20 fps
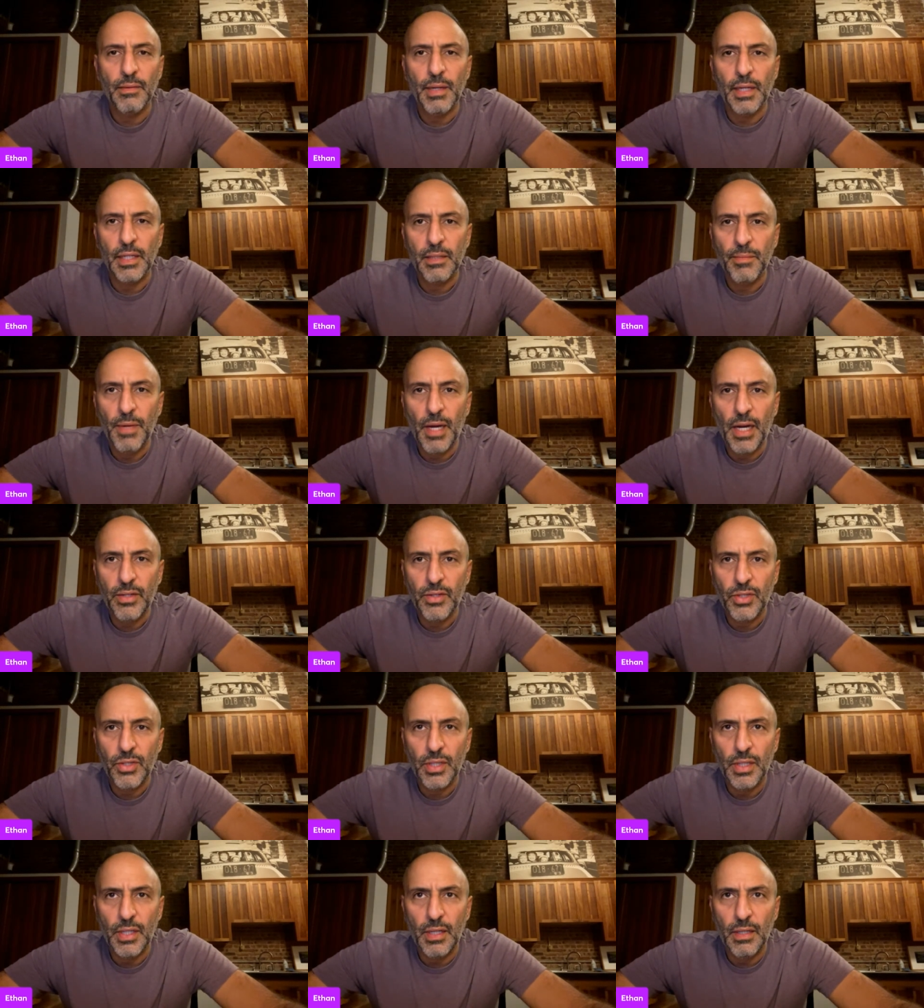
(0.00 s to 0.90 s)

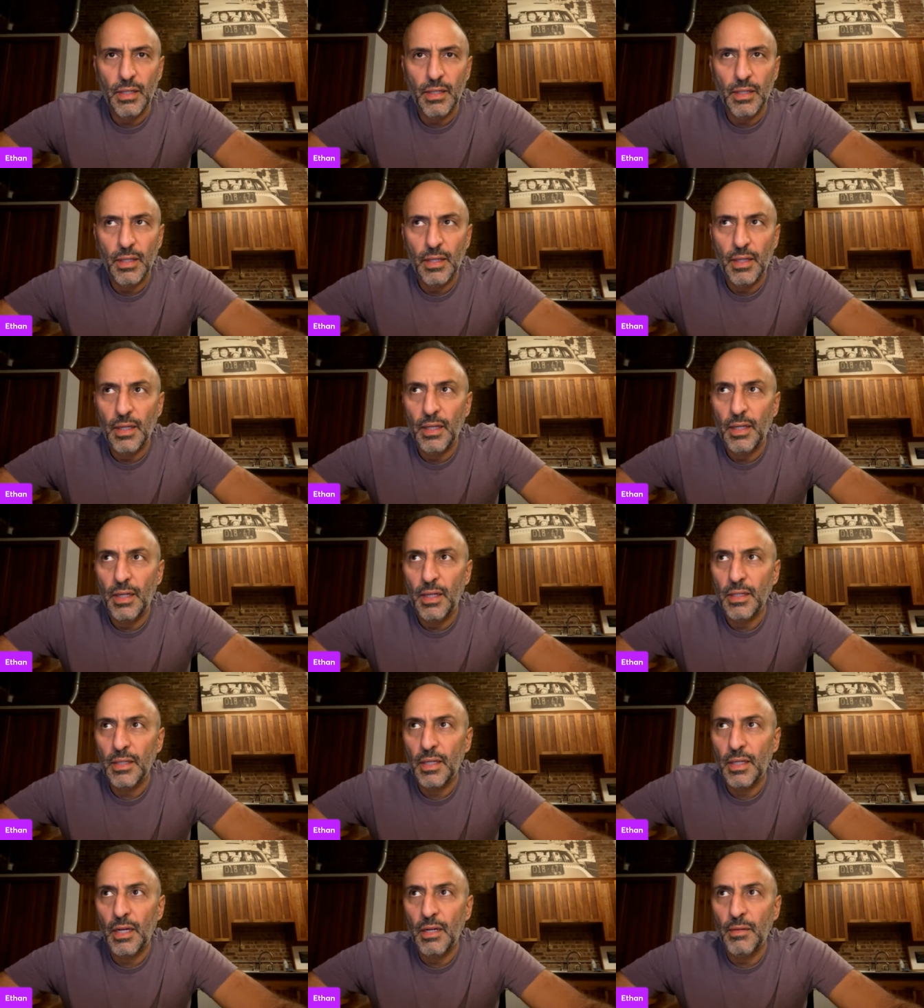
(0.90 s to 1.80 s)
democracy, and he
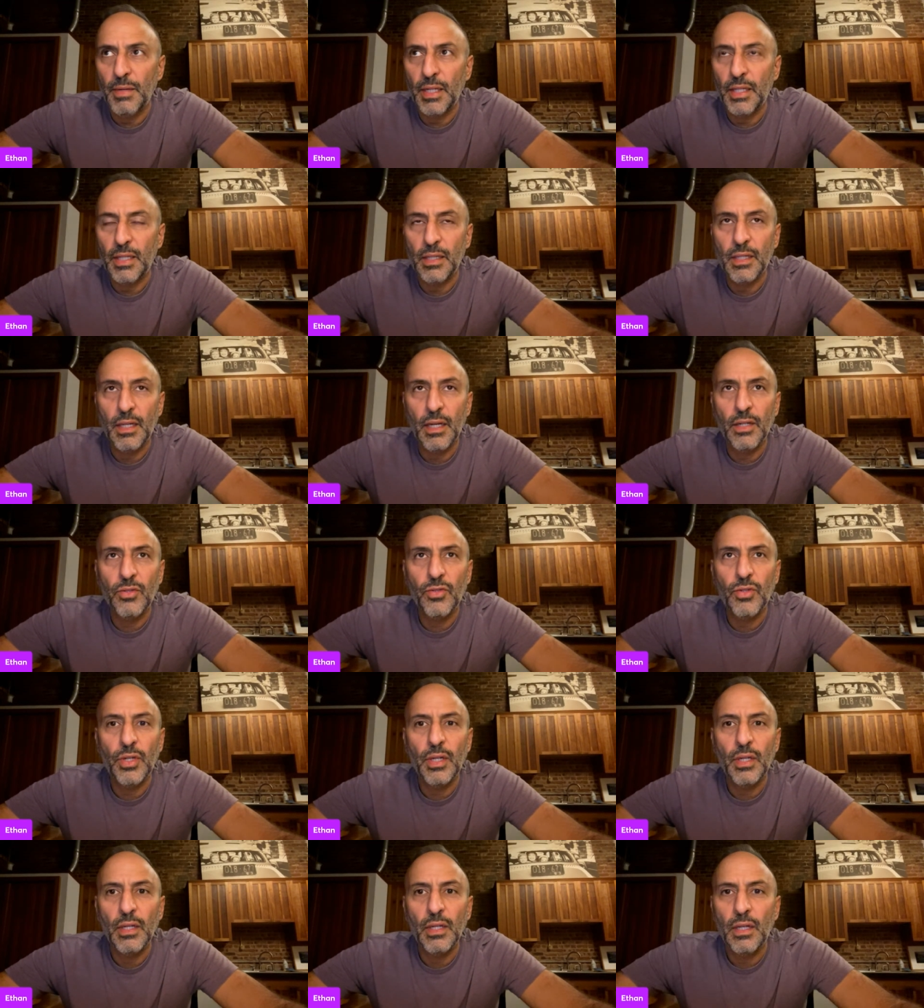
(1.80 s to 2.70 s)
doesn't care about this
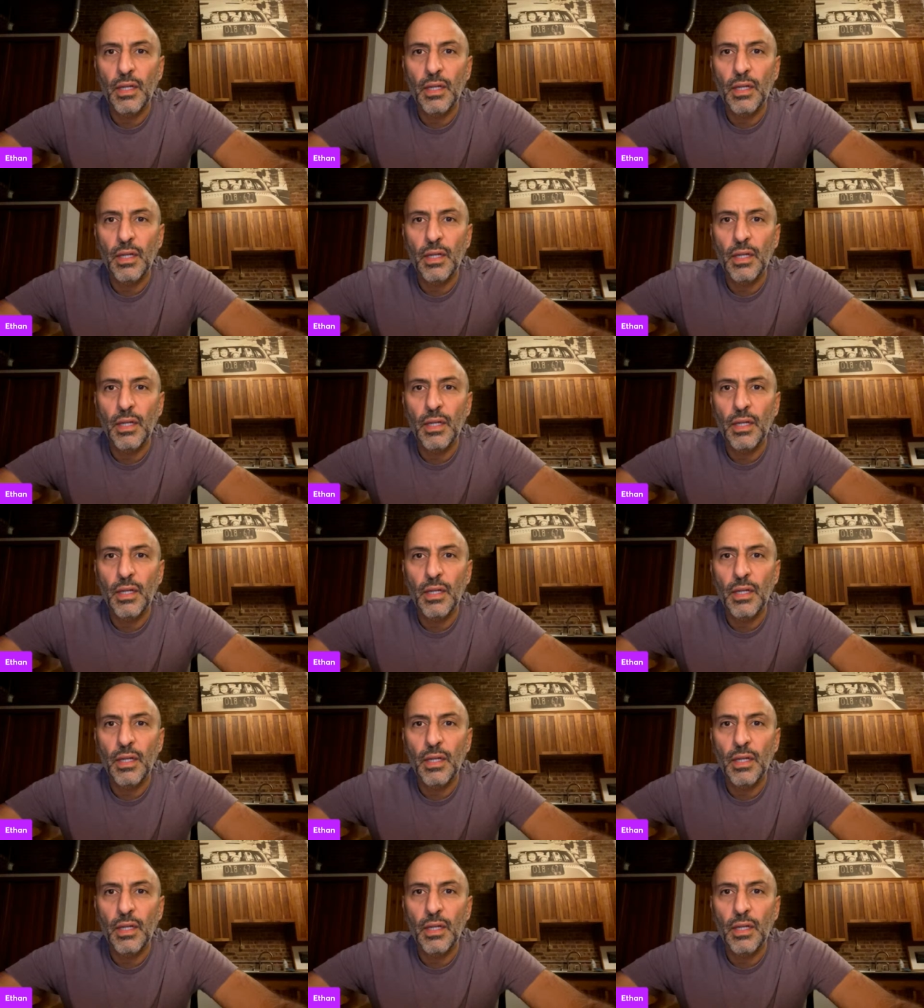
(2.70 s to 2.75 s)
country.